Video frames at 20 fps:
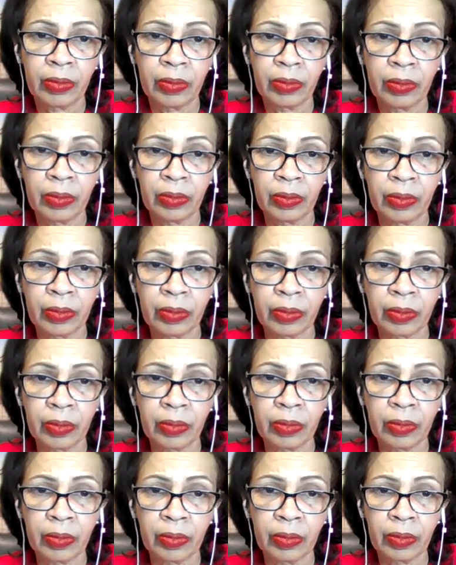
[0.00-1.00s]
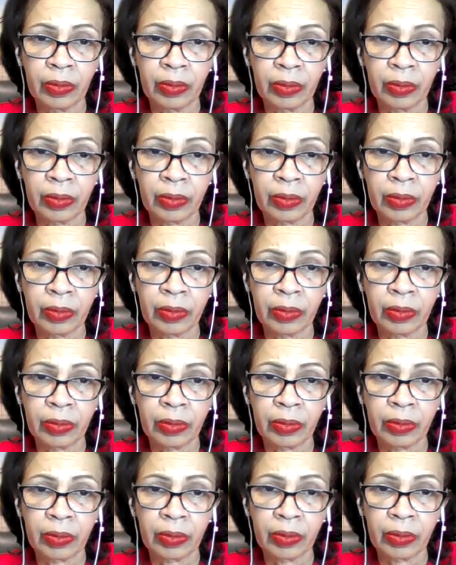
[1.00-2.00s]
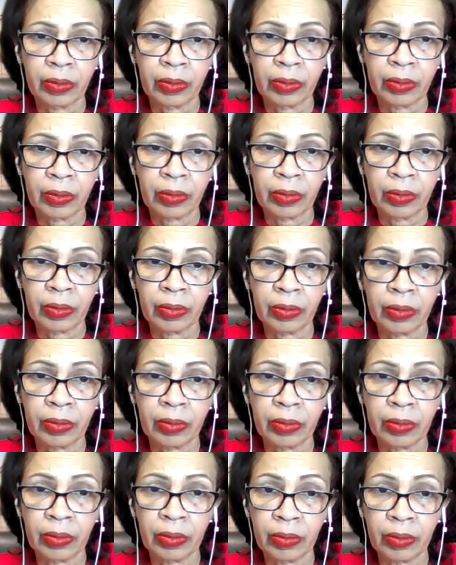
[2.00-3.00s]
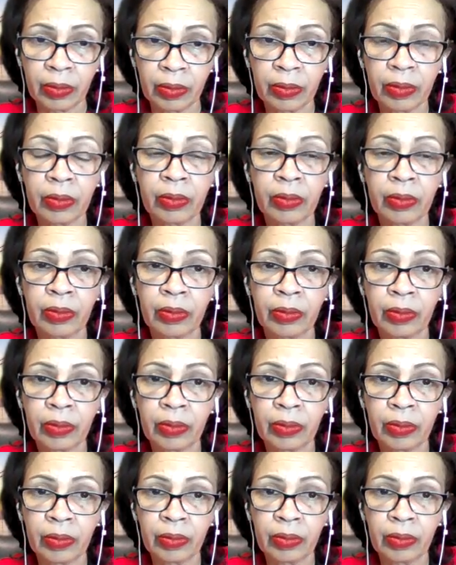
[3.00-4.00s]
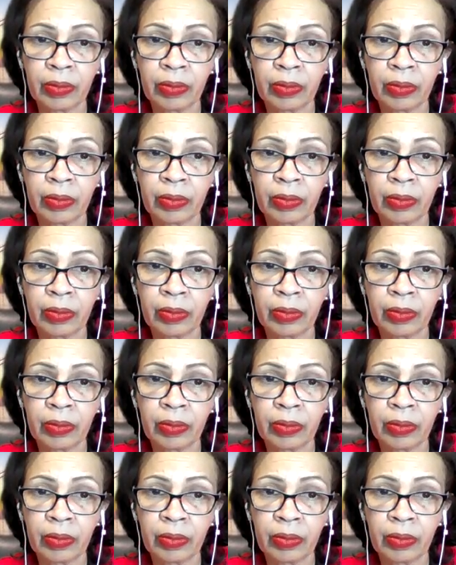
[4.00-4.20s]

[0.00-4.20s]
This person isn't speaking.